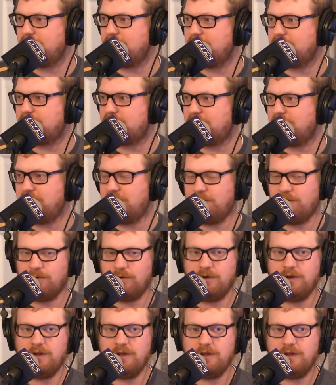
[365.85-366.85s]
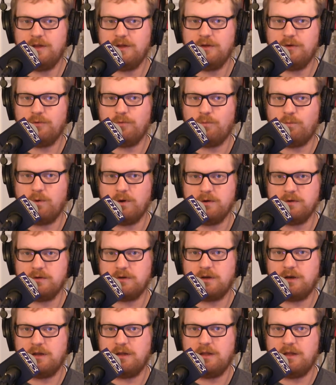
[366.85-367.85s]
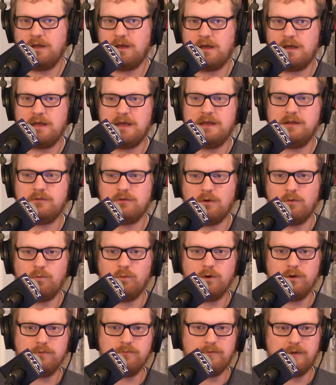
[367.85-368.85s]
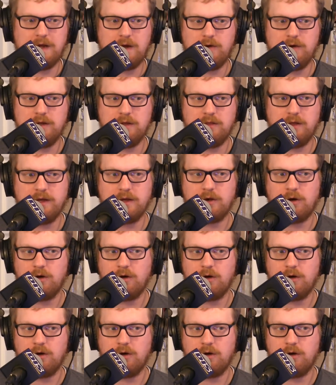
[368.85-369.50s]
Mm-hmm. So we're very like